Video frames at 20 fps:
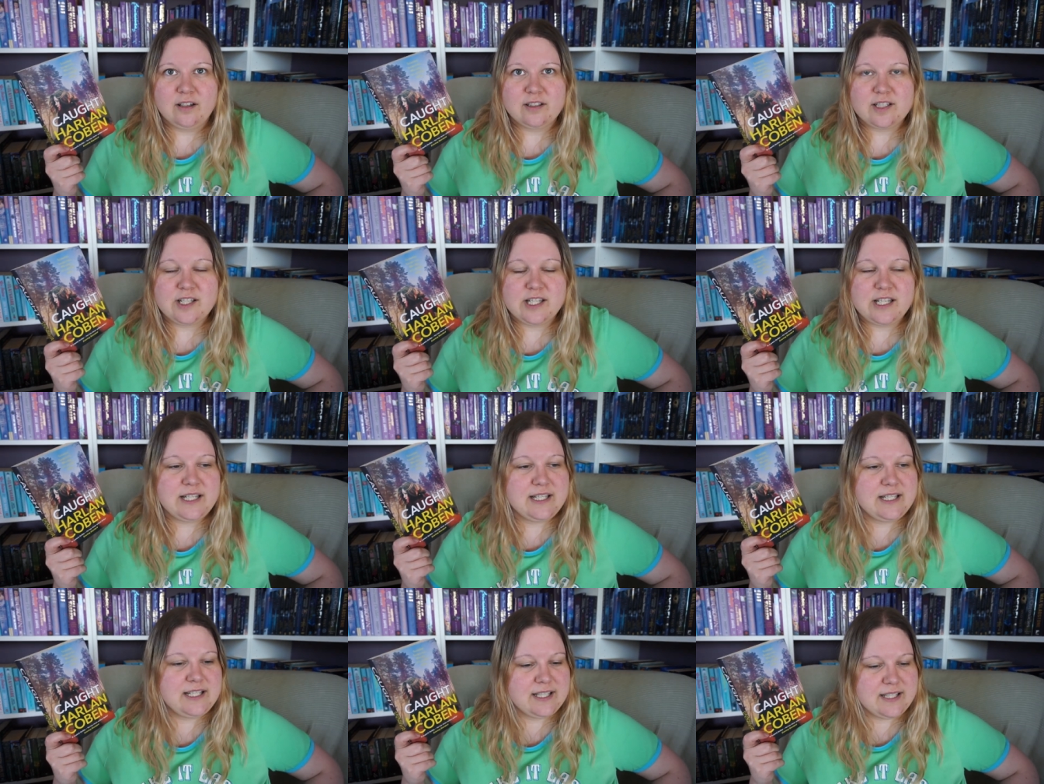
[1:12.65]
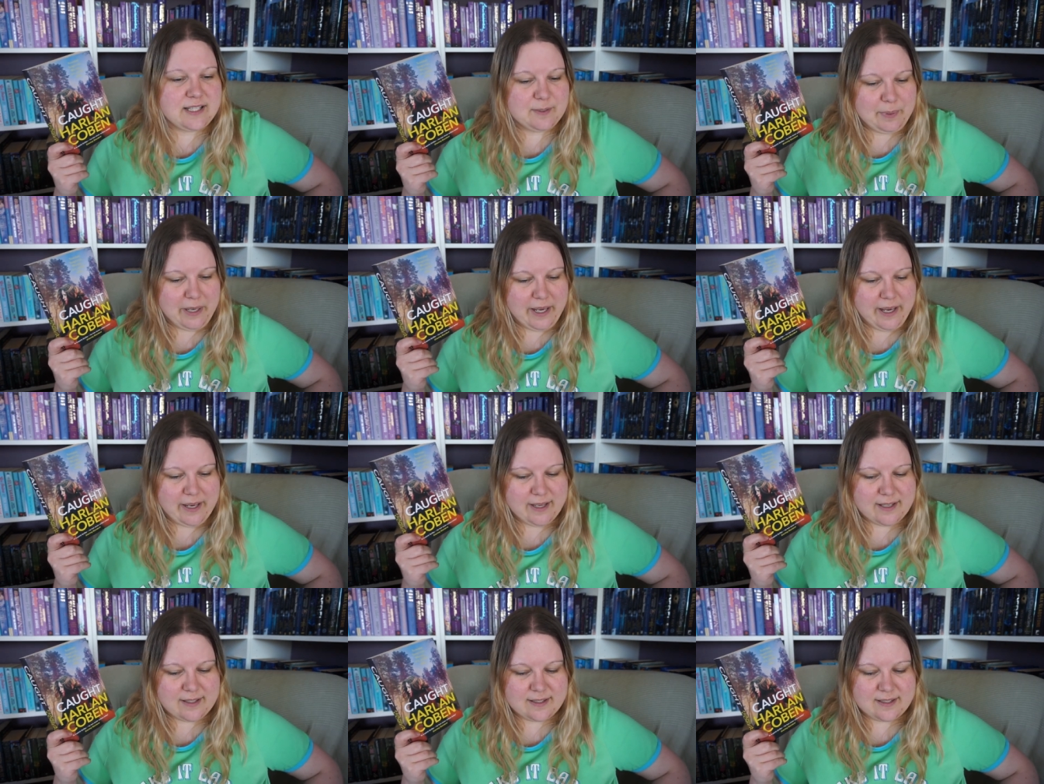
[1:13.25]
she
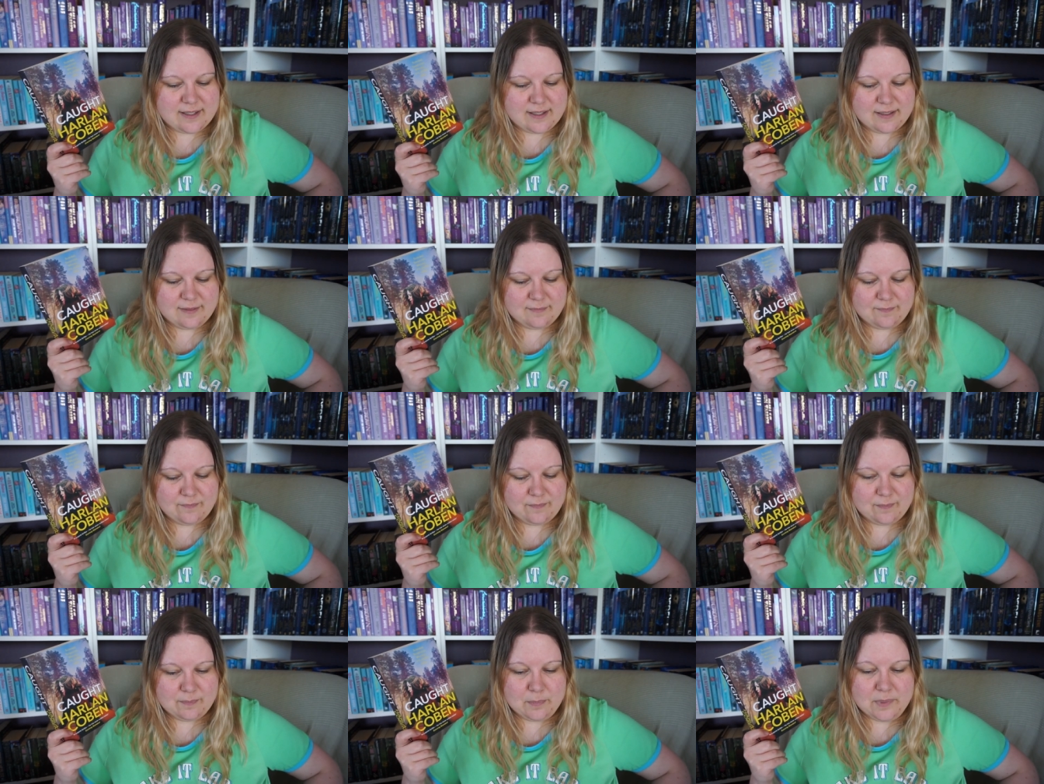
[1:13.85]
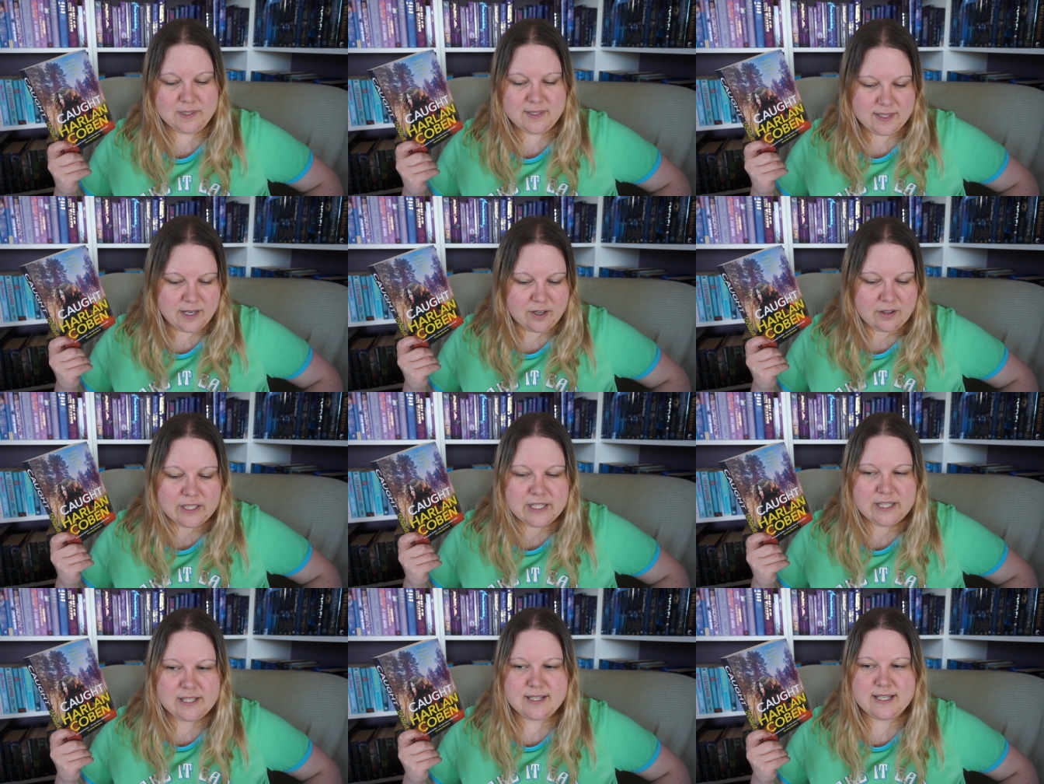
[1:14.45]
disappears
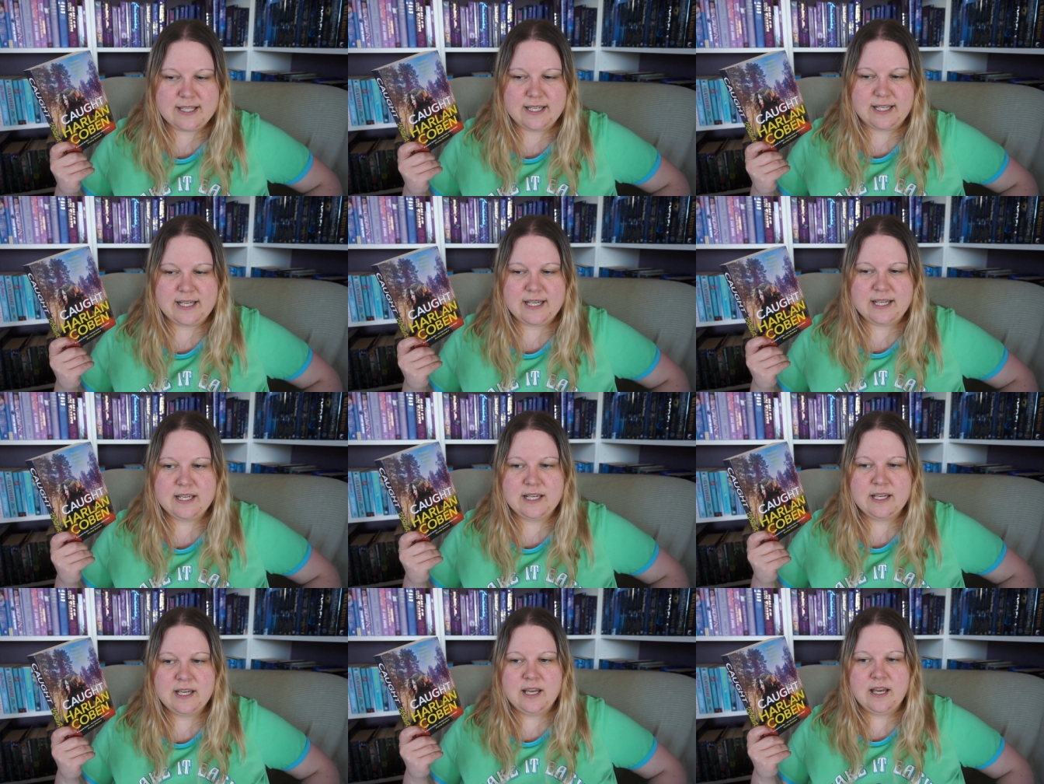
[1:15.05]
mysteriously,